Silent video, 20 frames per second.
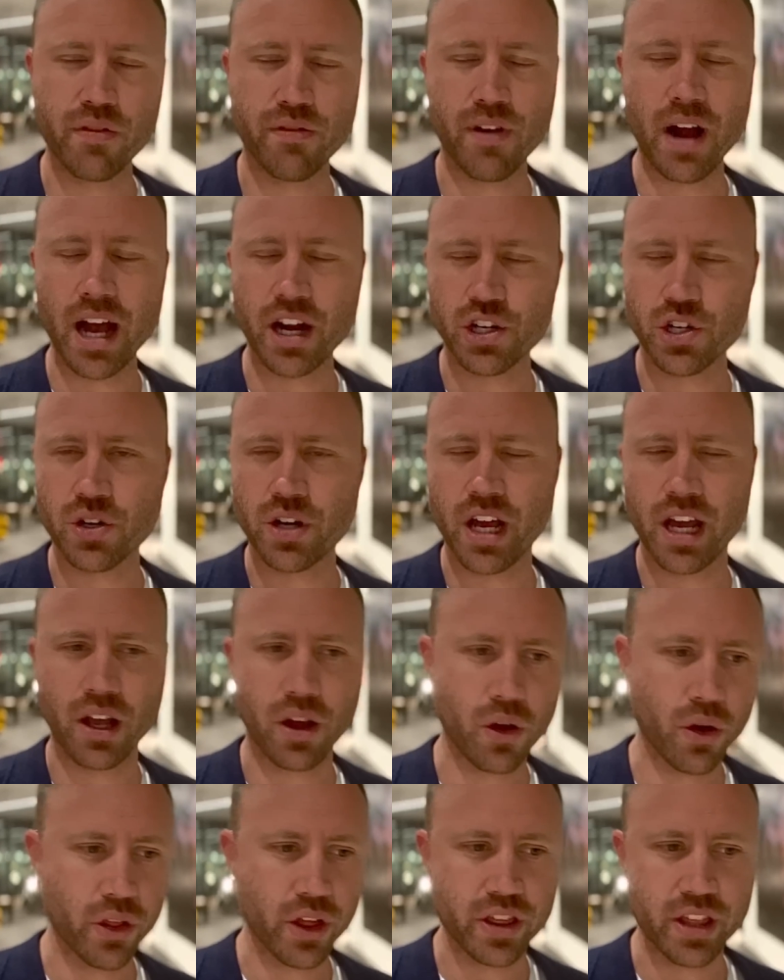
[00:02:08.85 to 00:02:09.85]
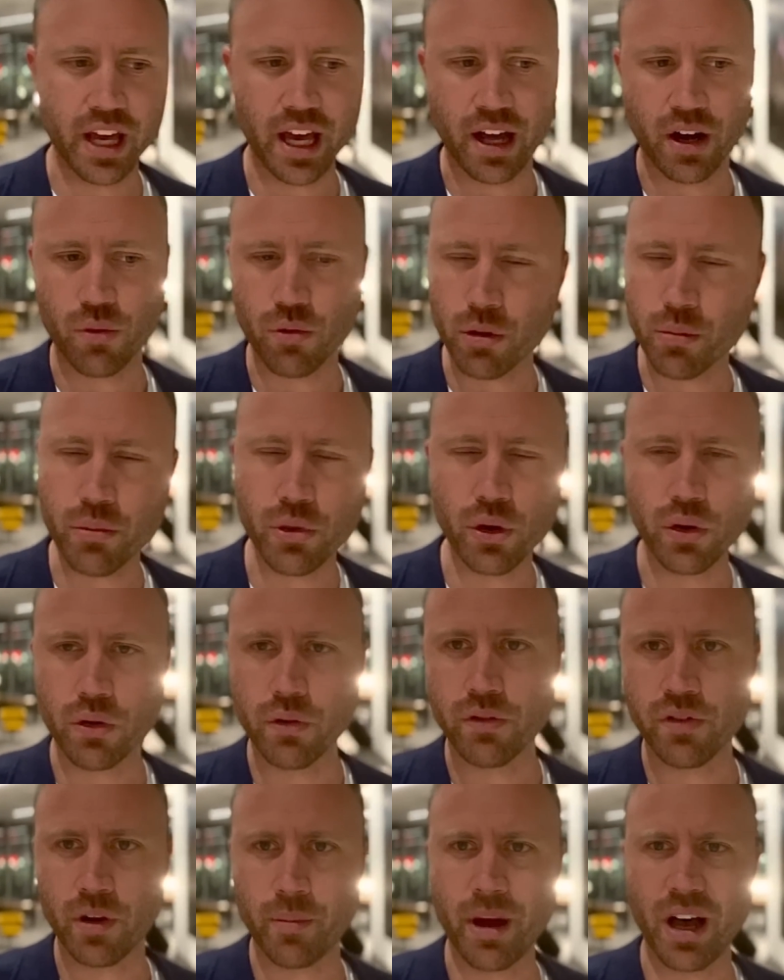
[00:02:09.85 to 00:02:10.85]
Fractured ankle, then they had to
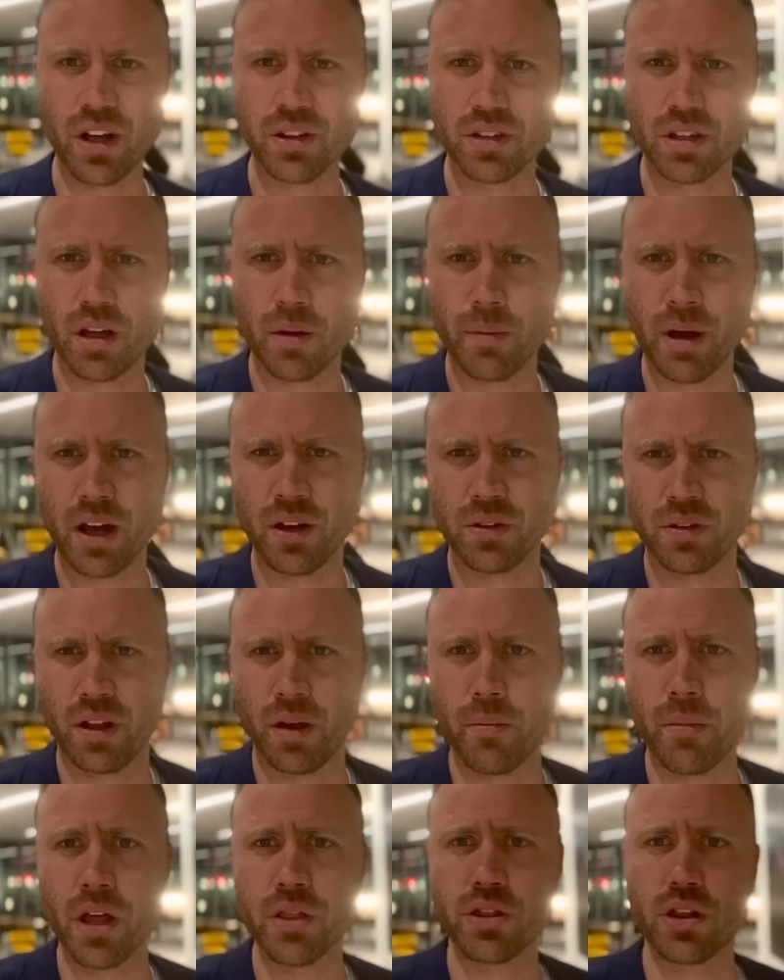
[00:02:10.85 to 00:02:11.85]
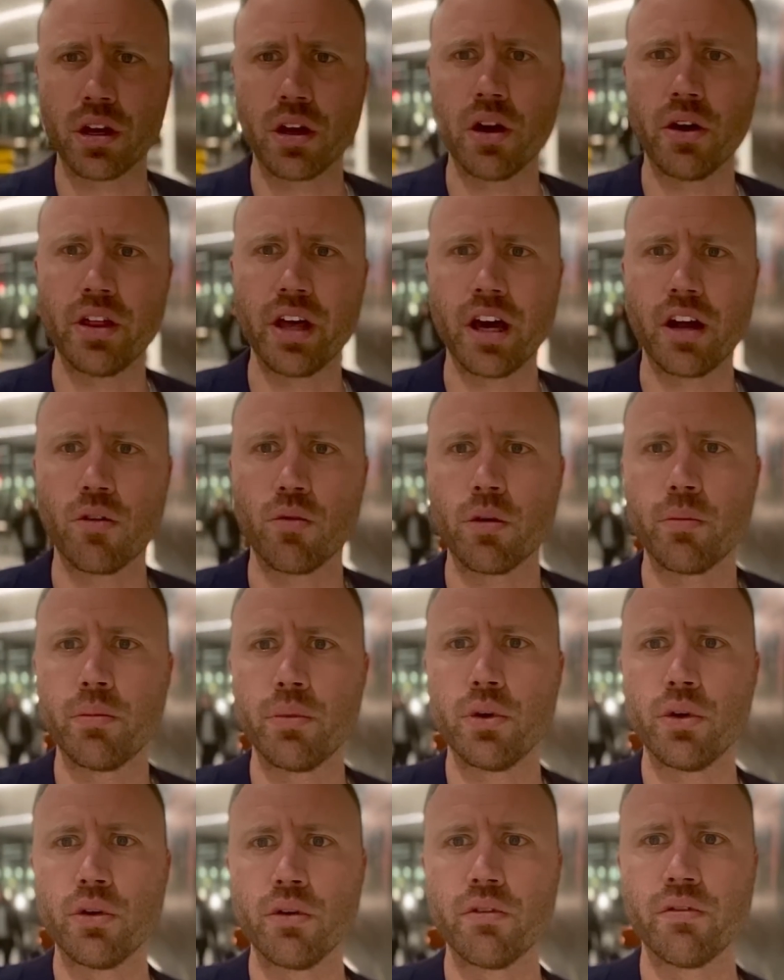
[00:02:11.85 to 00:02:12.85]
remove about a month ago. They had to
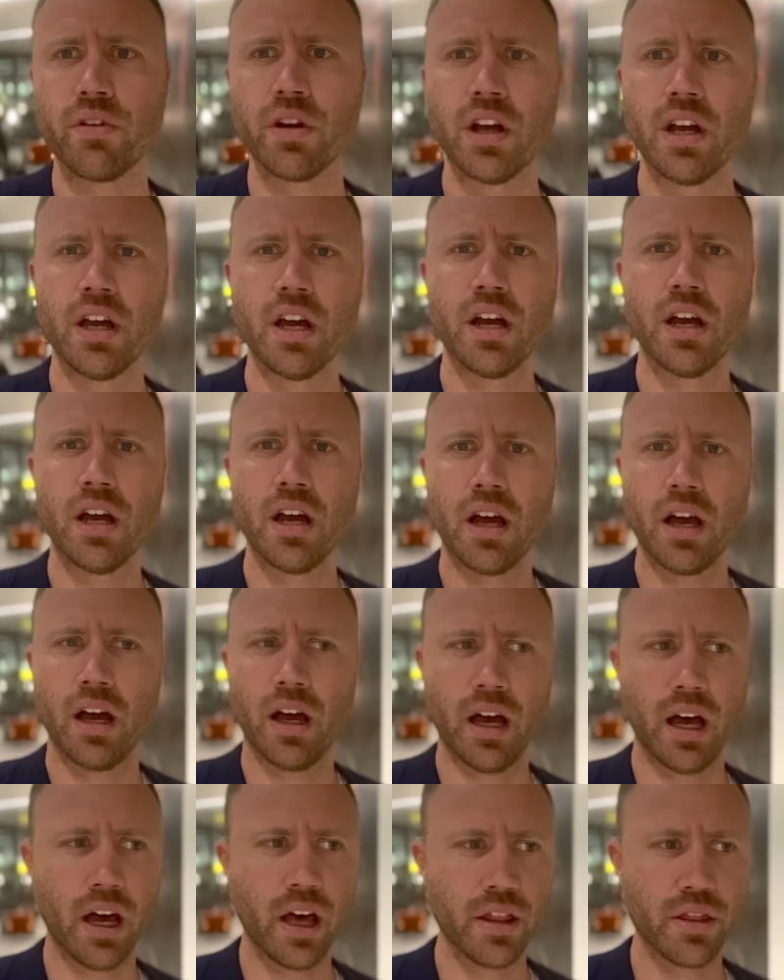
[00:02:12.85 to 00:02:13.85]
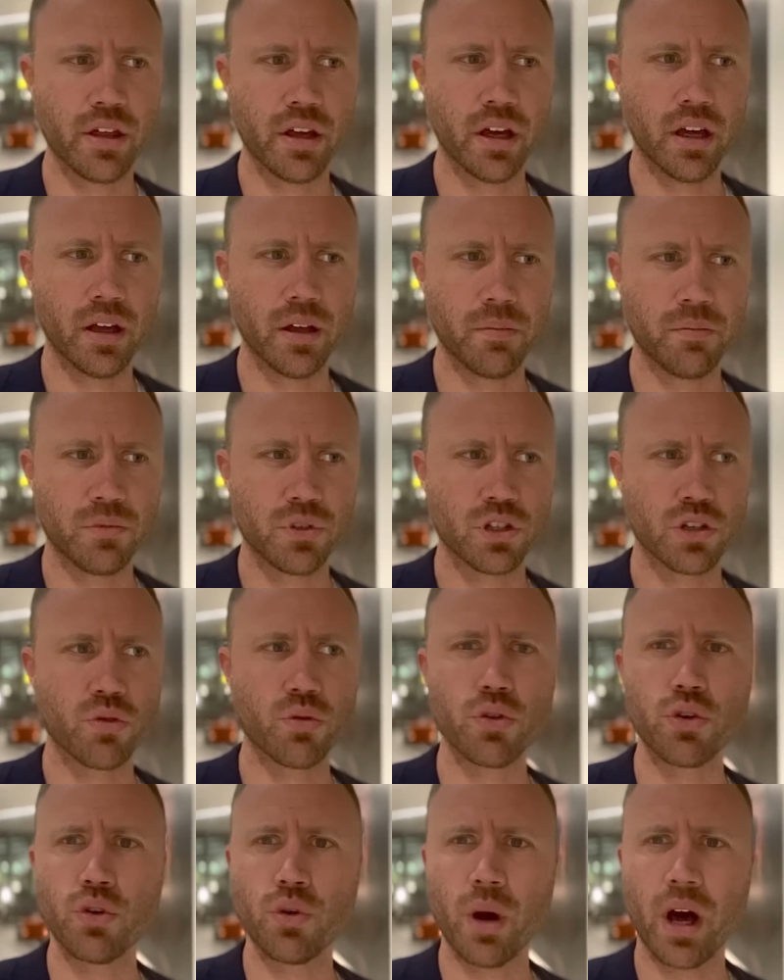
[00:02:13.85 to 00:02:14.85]
remove the
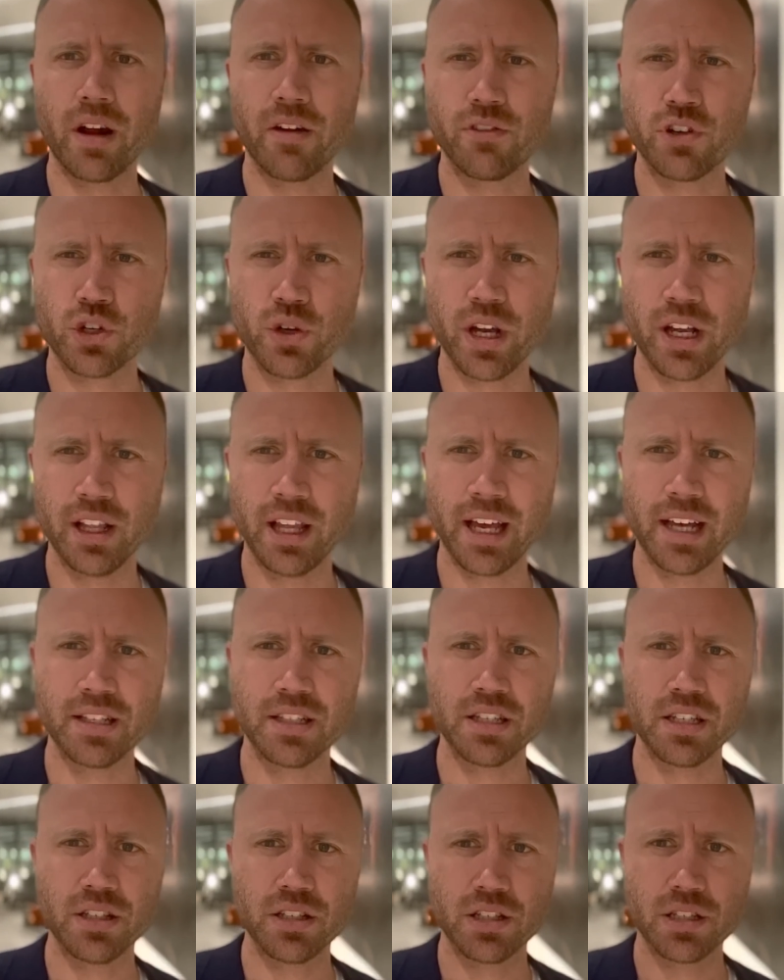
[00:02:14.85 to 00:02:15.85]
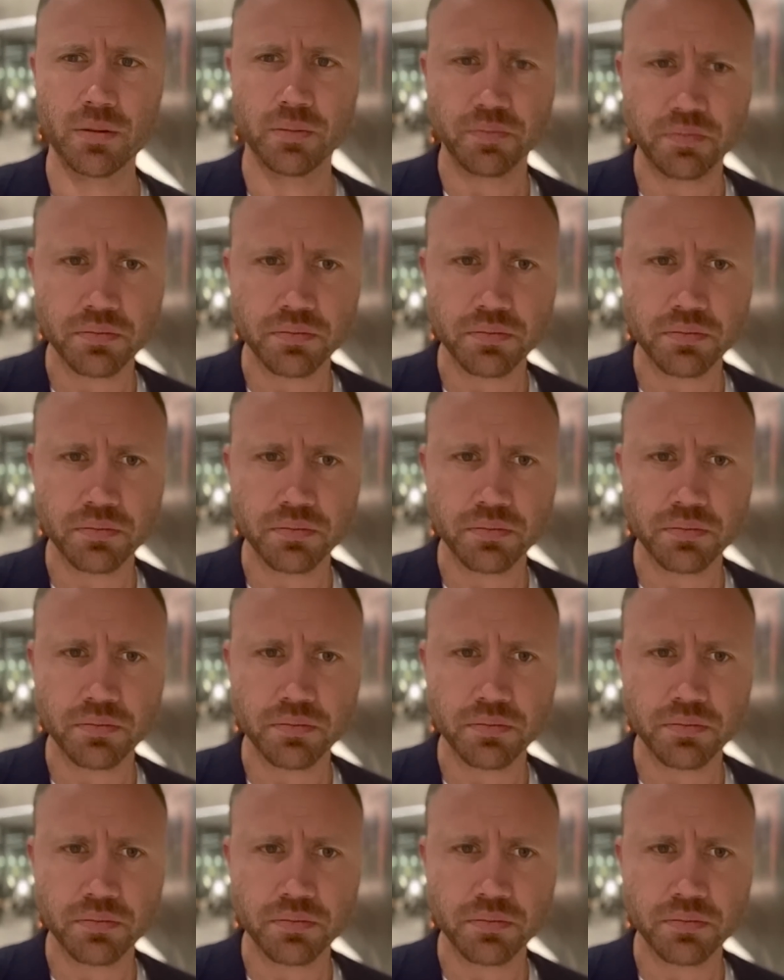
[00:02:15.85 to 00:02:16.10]
screw out of Trey Lance's